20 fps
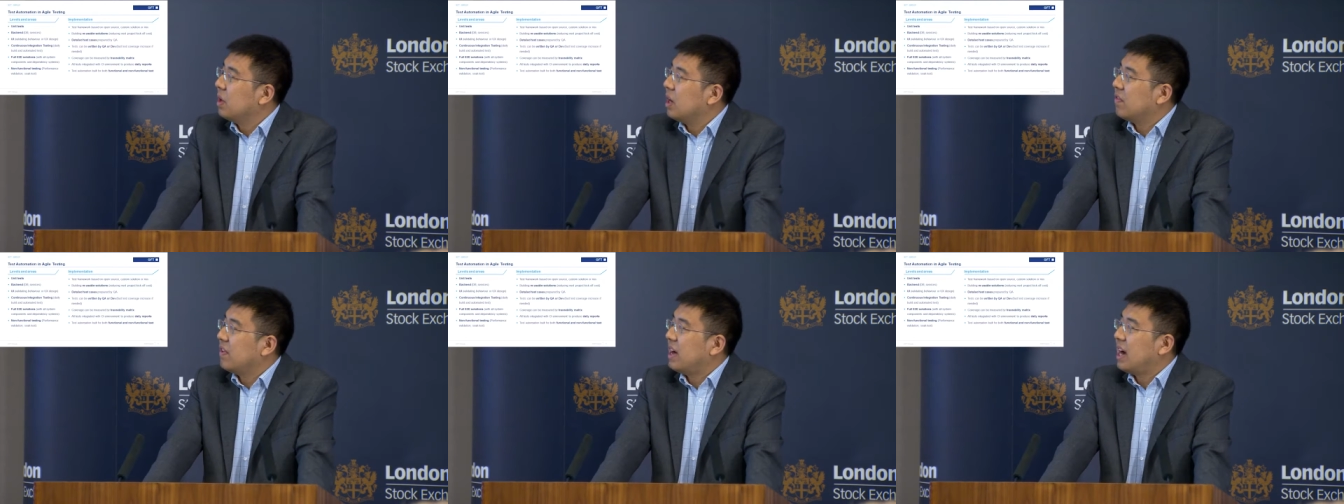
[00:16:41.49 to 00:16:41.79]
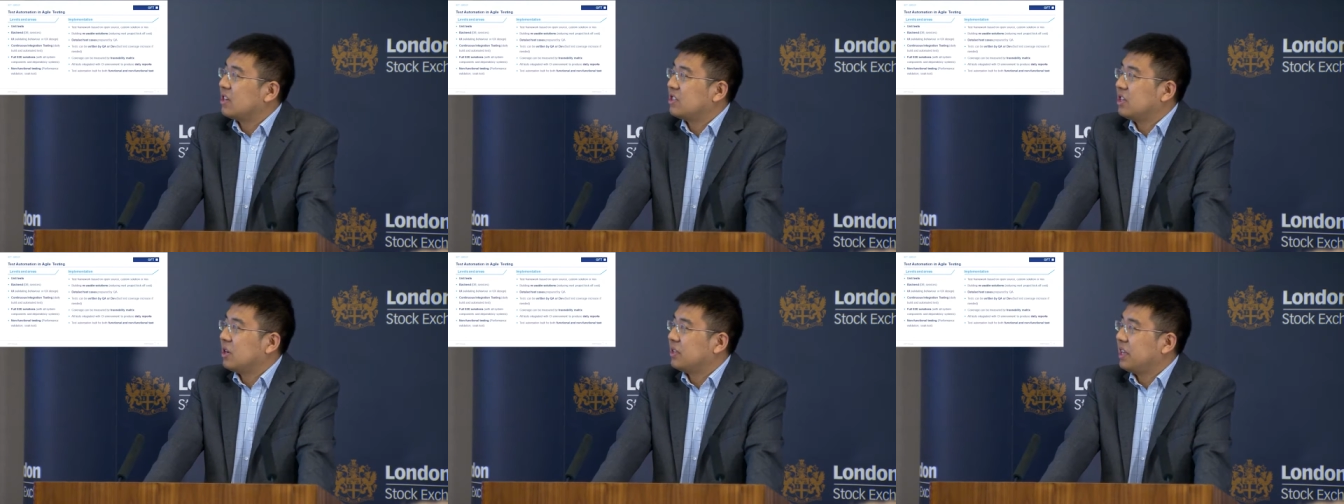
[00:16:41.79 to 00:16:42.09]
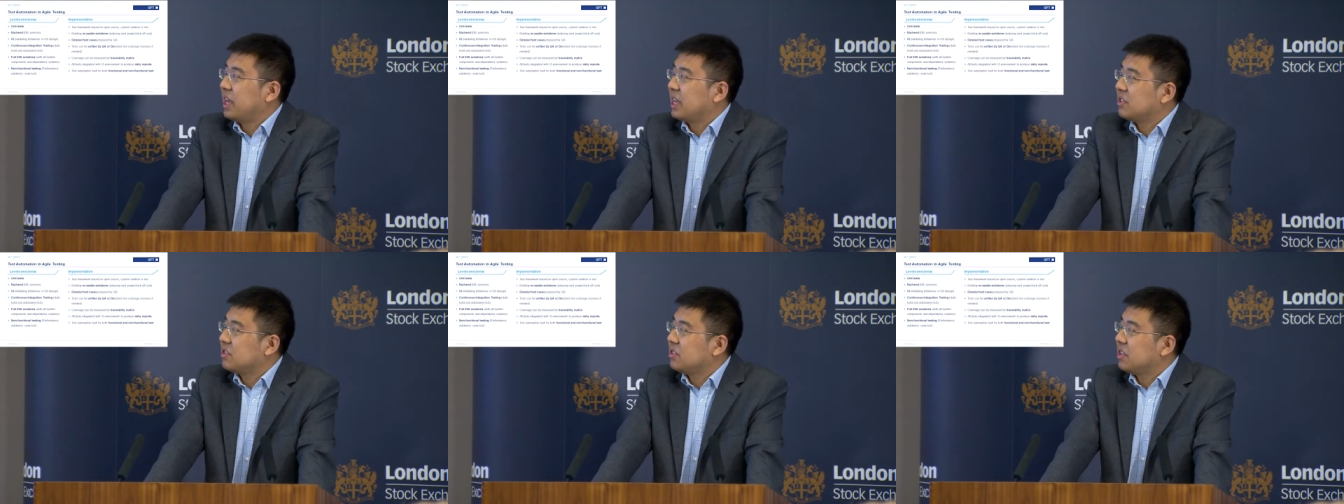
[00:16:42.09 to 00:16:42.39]
of agile
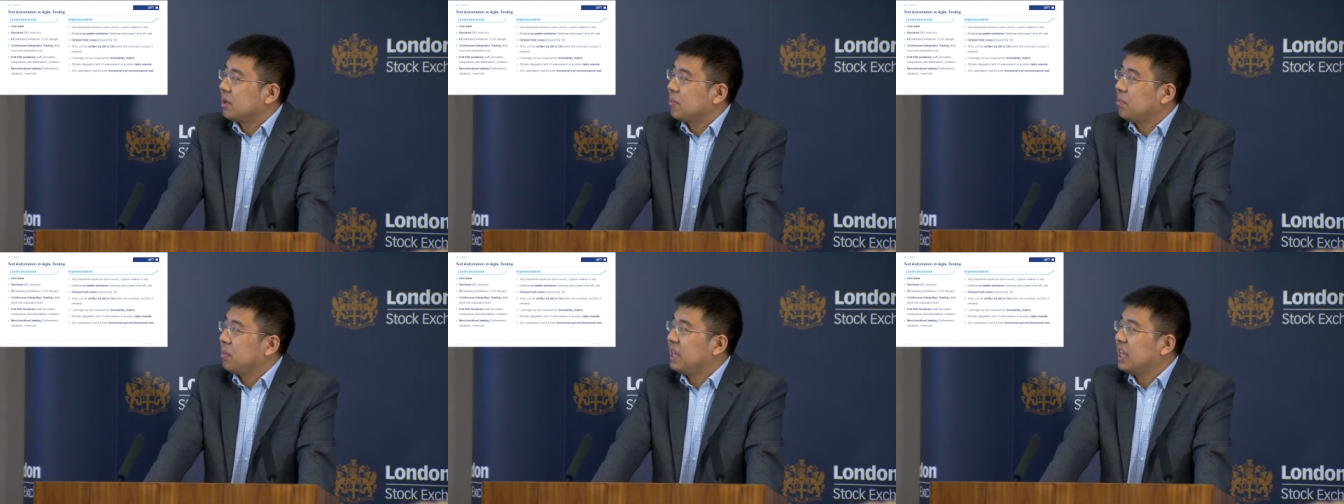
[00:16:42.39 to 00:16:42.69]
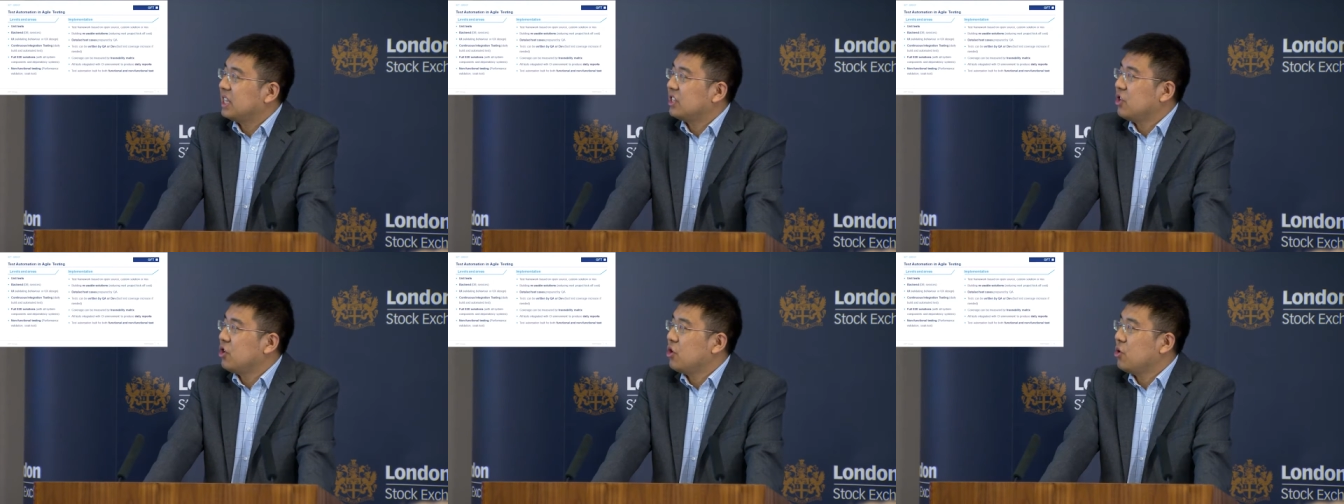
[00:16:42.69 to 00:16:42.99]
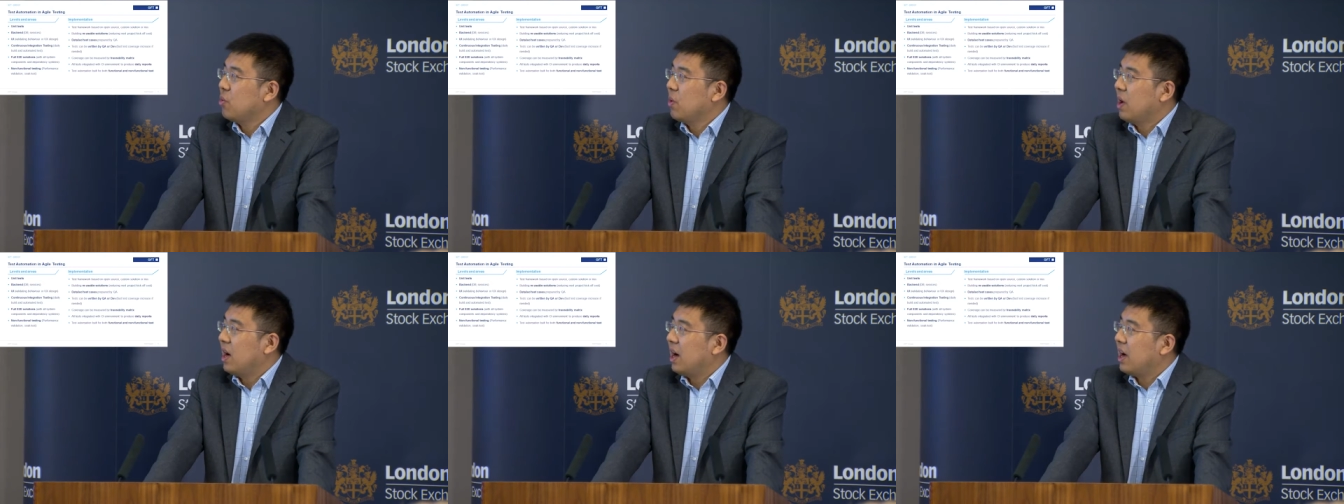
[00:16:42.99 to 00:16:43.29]
testing, be it
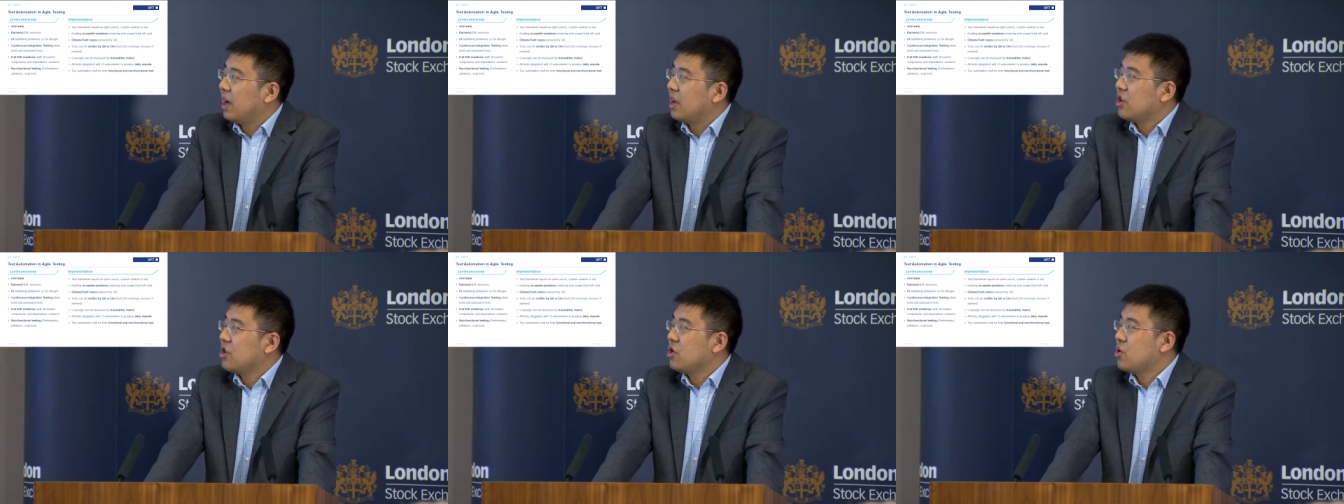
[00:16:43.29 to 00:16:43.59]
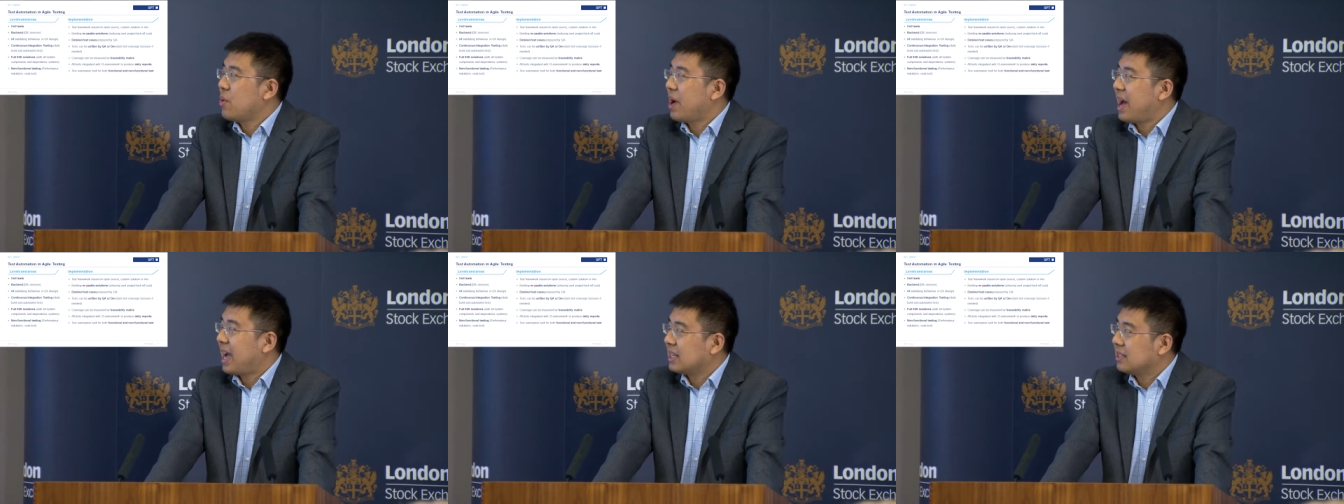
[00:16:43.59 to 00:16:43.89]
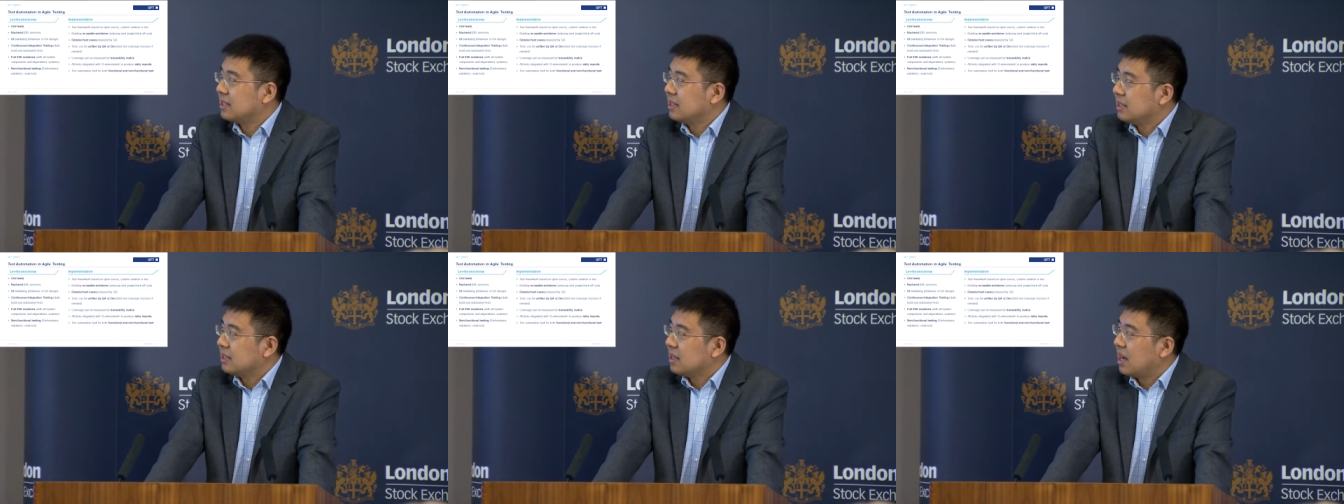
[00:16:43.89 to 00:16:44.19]
U I, U
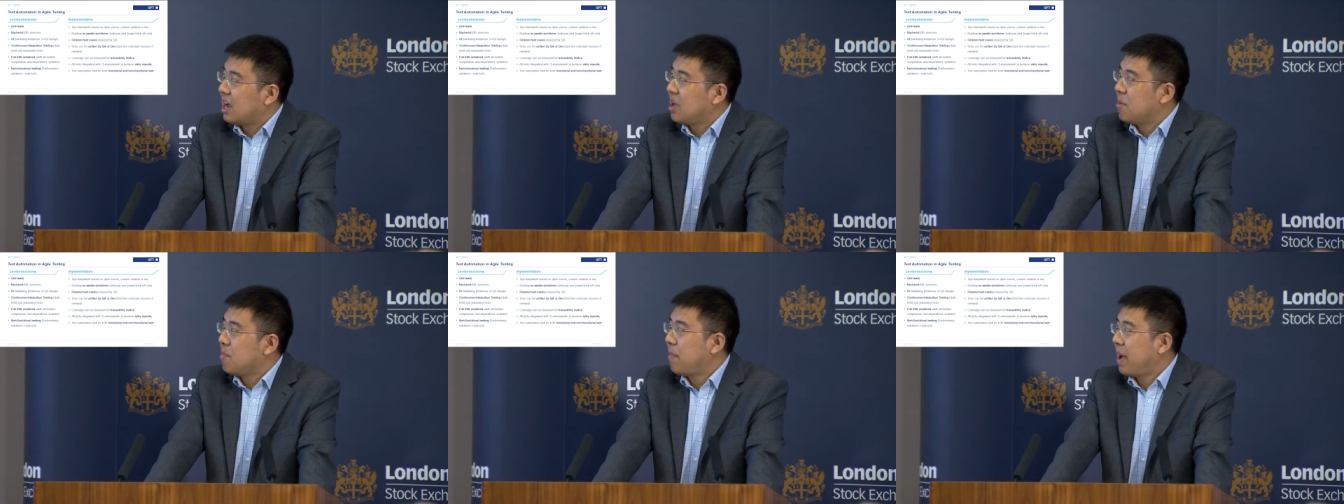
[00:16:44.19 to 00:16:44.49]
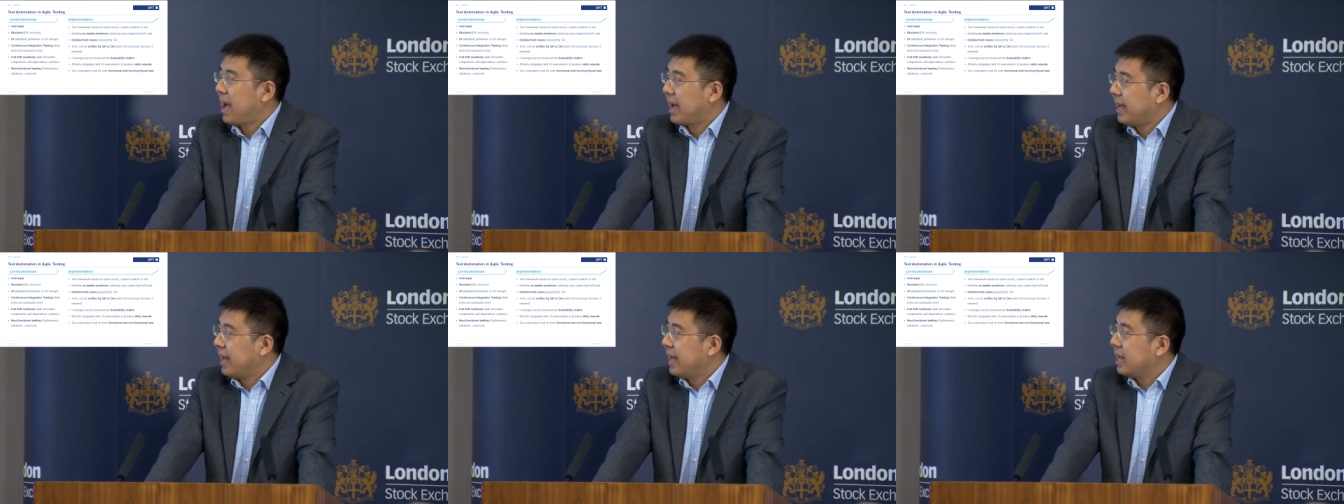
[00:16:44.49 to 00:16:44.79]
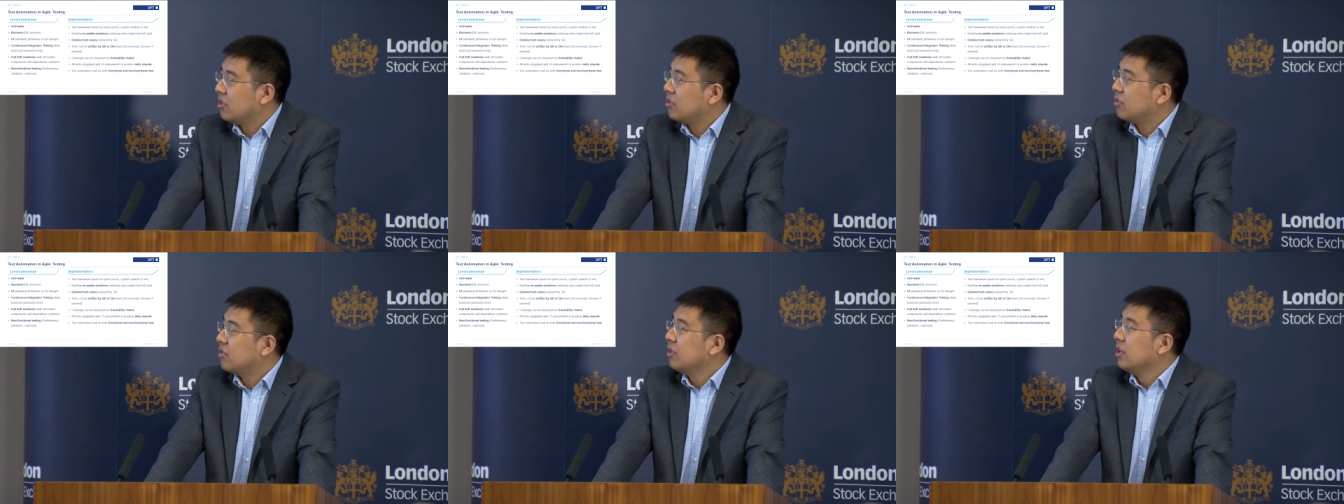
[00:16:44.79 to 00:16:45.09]
X design,
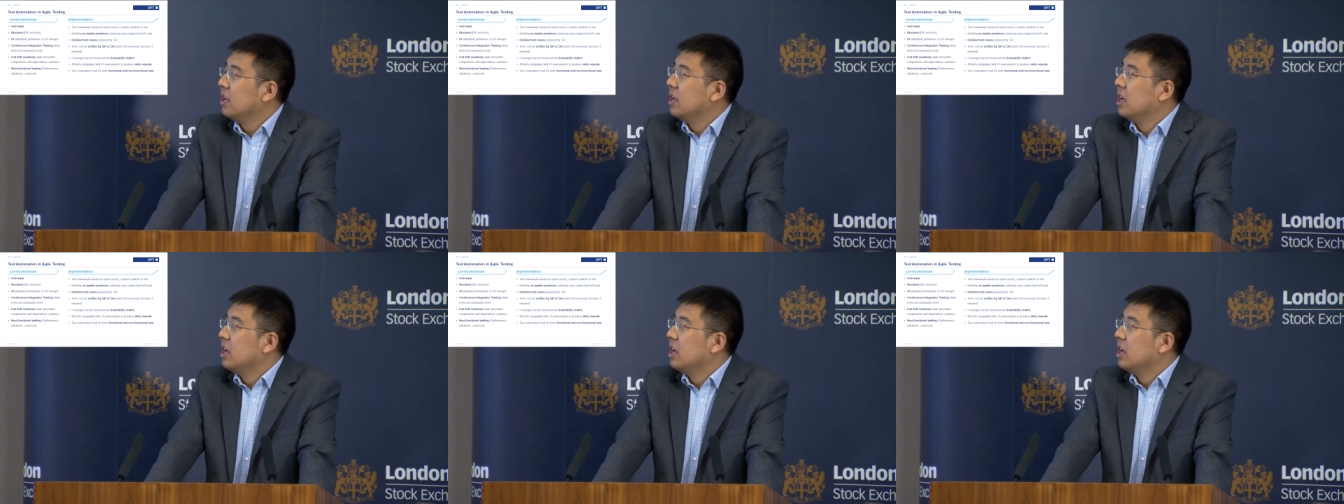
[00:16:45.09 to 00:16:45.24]
back-end,